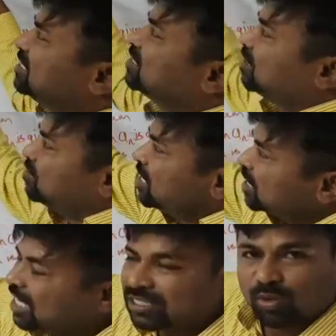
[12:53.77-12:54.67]
term.
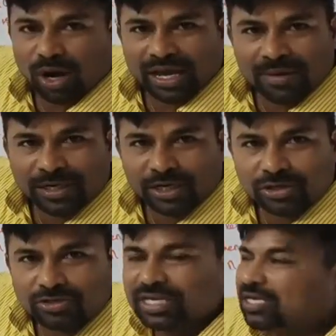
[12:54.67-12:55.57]
That is what I am
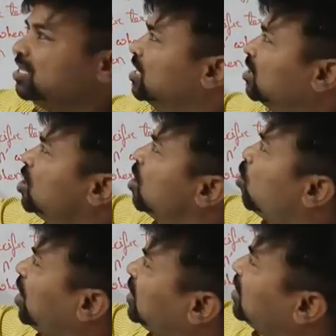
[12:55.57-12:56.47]
introducing here.
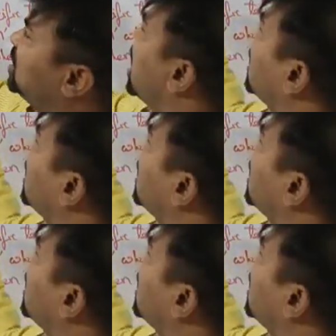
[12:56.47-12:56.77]
What are the